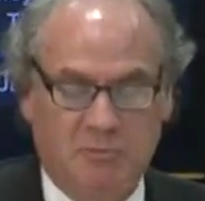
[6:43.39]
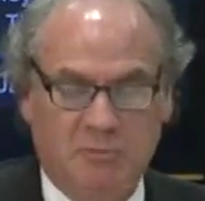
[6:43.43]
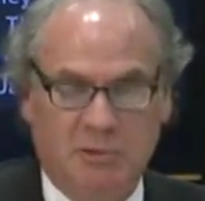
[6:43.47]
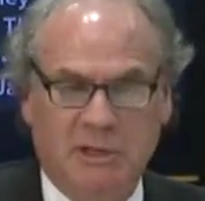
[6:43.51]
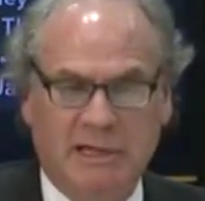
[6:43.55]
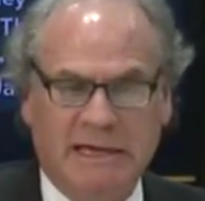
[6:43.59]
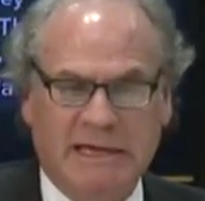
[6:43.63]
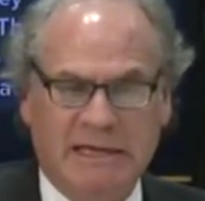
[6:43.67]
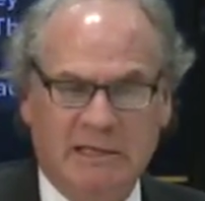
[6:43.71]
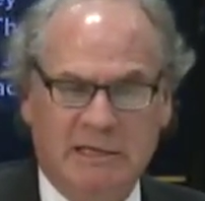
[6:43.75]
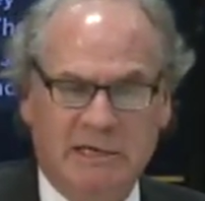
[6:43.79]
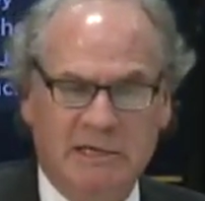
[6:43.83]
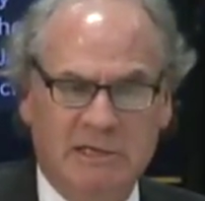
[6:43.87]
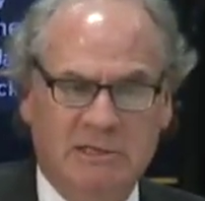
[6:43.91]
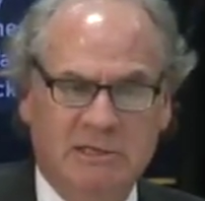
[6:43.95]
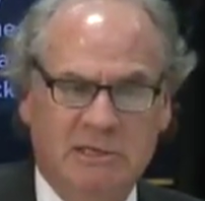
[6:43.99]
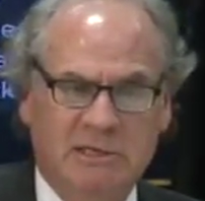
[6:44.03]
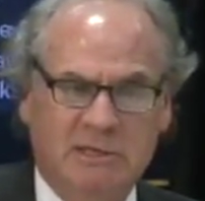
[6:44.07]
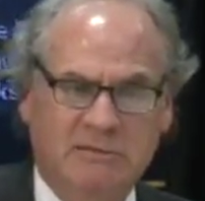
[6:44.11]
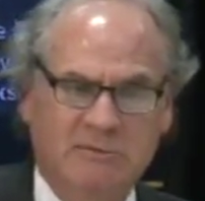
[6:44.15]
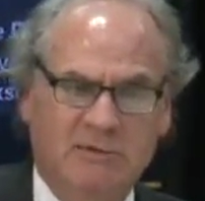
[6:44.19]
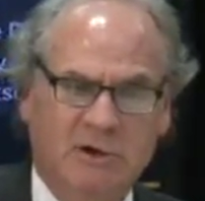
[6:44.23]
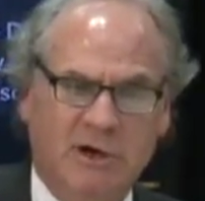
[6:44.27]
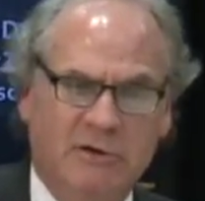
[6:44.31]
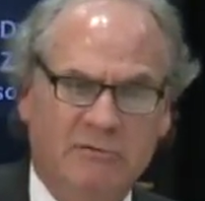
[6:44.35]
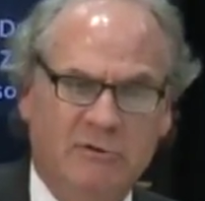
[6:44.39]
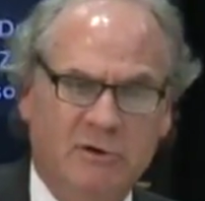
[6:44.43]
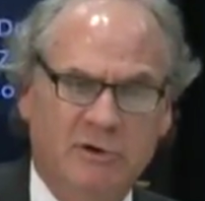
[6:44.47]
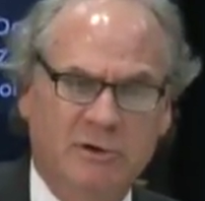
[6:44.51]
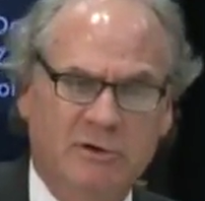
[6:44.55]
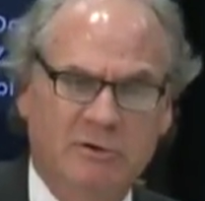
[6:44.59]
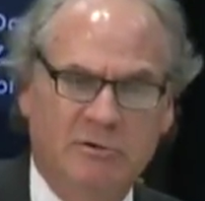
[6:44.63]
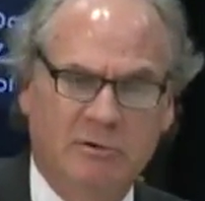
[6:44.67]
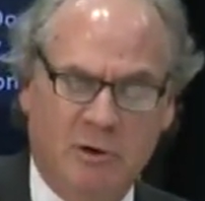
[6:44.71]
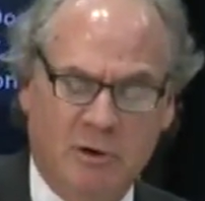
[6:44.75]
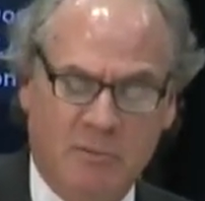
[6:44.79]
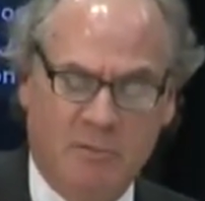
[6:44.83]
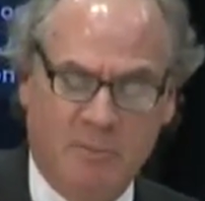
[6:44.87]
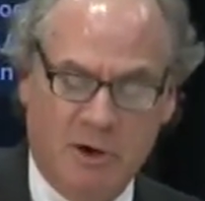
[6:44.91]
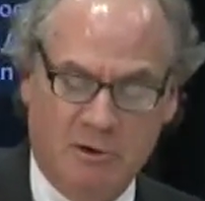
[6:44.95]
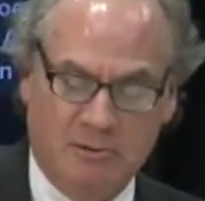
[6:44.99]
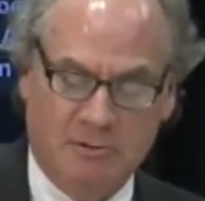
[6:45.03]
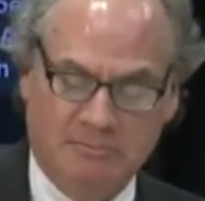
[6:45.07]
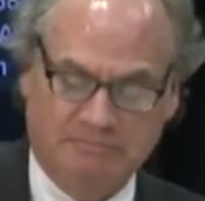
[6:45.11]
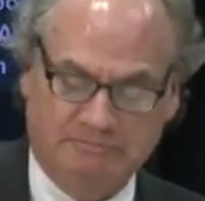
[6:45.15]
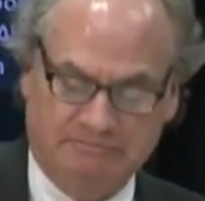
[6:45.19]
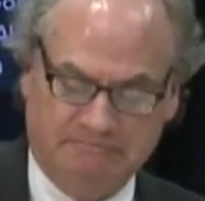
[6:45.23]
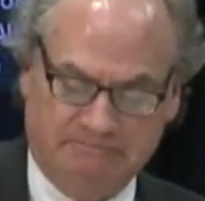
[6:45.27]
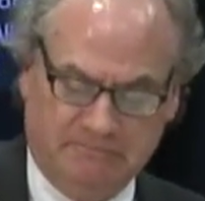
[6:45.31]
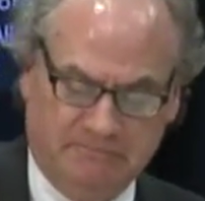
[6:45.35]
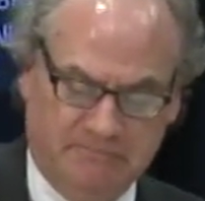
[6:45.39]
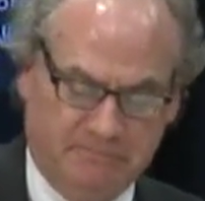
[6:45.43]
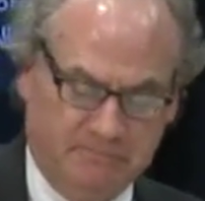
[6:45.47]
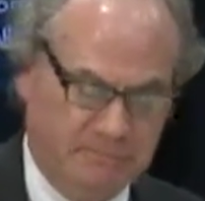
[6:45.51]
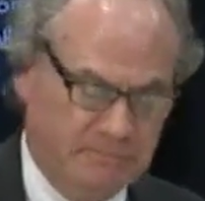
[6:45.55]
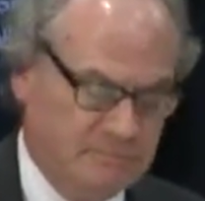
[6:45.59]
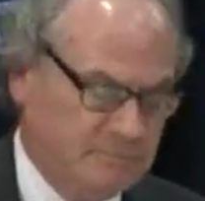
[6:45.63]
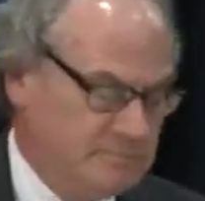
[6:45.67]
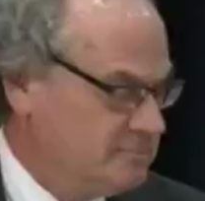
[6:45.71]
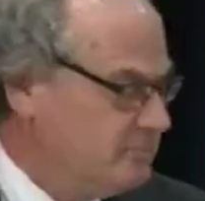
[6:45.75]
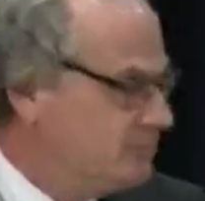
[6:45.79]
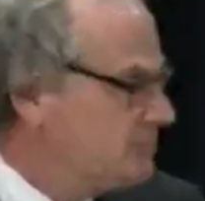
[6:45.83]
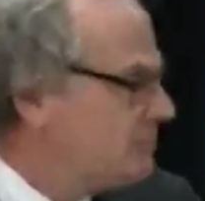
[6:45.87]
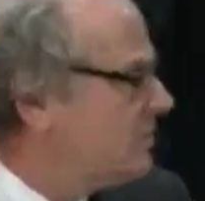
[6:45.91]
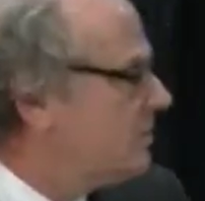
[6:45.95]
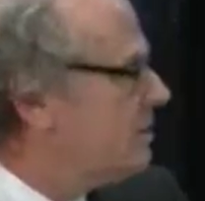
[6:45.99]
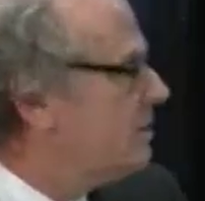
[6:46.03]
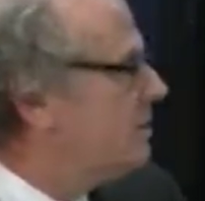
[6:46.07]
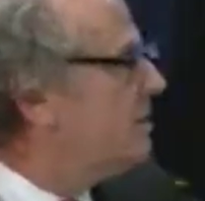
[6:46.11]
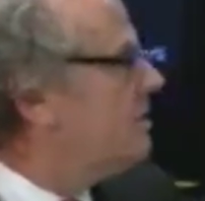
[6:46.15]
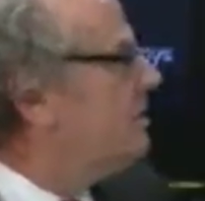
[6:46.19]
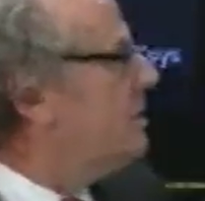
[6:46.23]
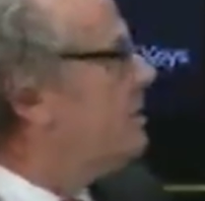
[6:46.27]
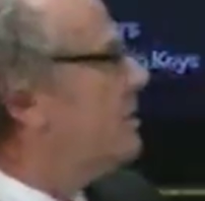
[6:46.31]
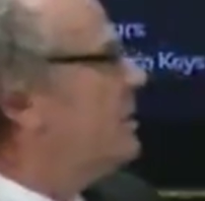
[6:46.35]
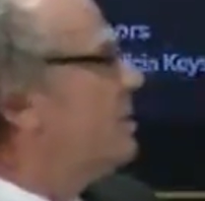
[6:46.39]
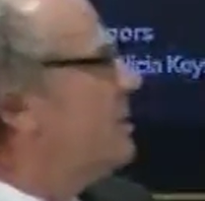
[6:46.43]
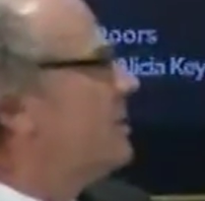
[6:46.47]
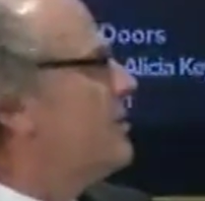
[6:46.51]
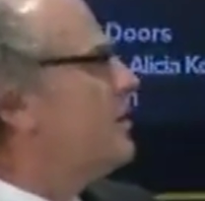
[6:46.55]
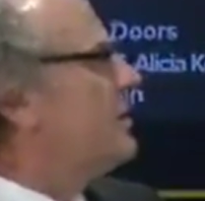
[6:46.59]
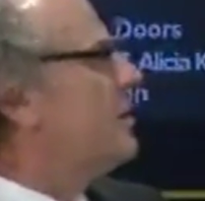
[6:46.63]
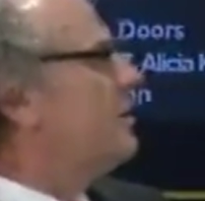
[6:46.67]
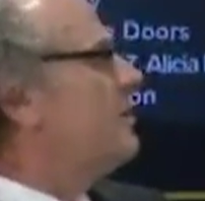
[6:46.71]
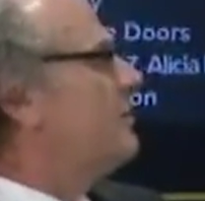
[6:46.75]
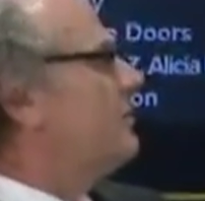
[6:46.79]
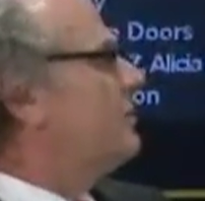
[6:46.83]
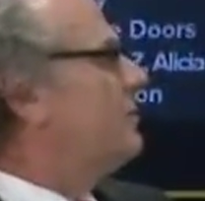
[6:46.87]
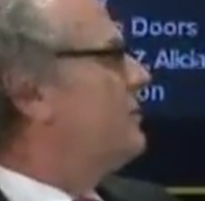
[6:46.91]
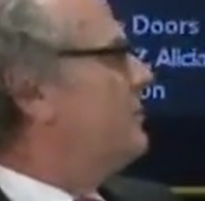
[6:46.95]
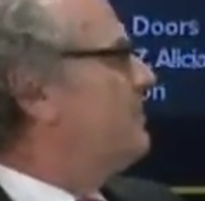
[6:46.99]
playlist of Governor Cuomo. Here it is.